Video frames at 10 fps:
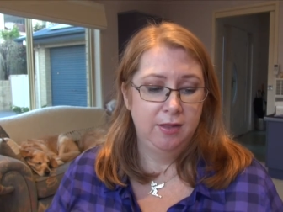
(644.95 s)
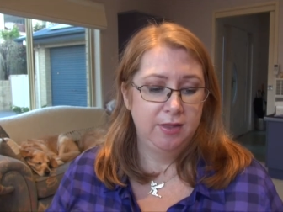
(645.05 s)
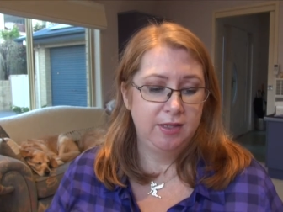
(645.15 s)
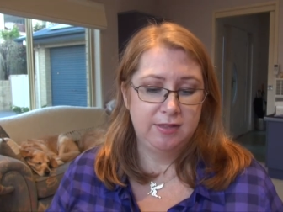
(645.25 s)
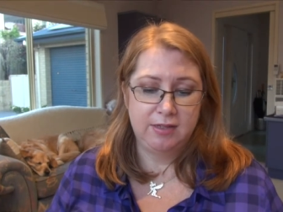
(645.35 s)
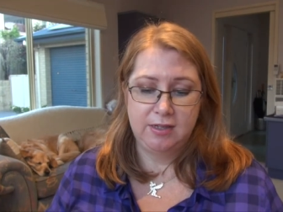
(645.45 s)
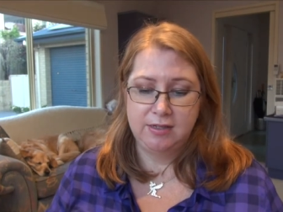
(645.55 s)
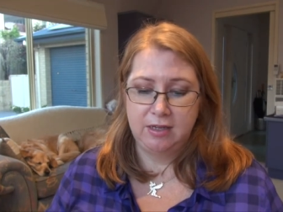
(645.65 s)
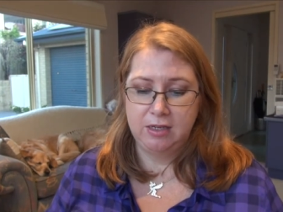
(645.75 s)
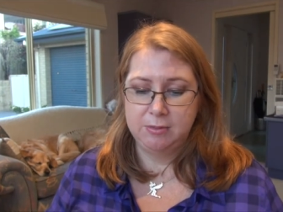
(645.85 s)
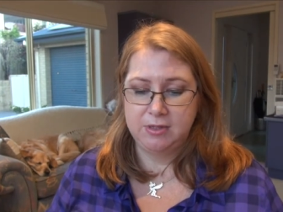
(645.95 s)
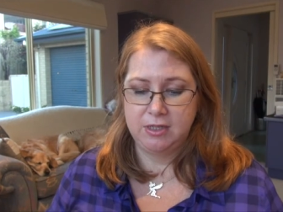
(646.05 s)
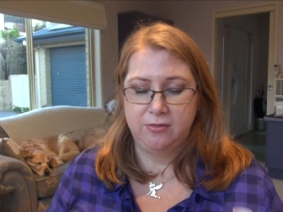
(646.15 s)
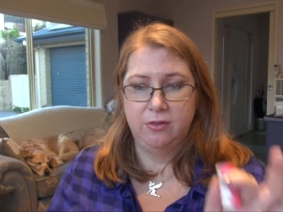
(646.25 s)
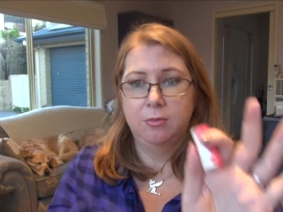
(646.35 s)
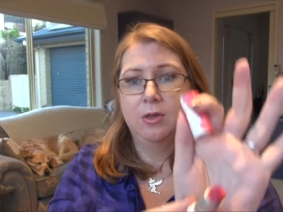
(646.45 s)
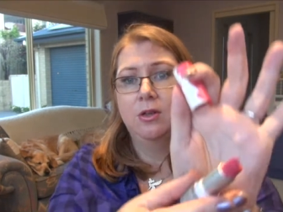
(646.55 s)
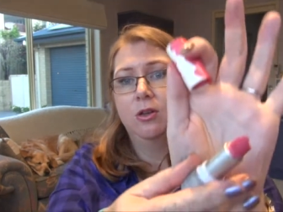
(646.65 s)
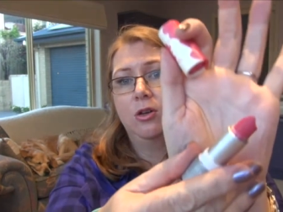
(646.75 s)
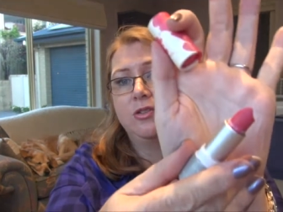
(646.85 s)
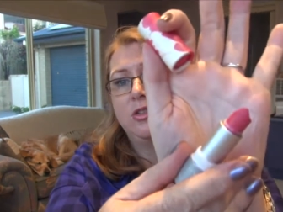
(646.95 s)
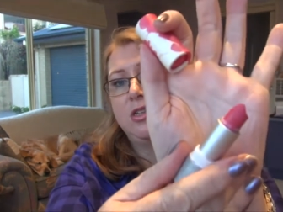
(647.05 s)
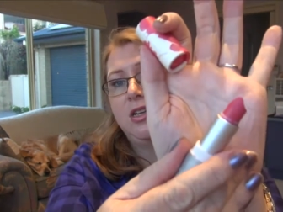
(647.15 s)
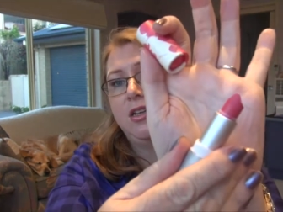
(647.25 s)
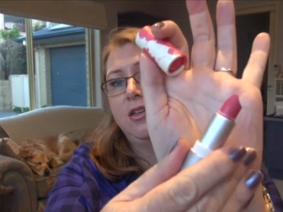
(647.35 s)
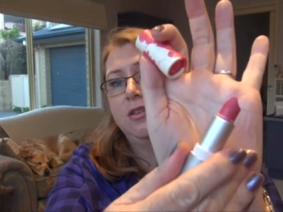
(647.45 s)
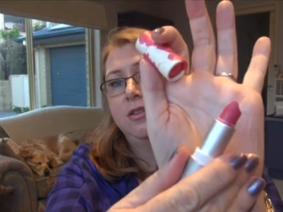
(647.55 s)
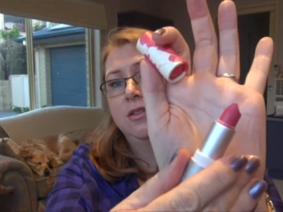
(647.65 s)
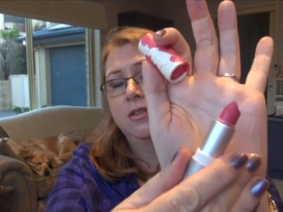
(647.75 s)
This is a lipstick from L'Occitane.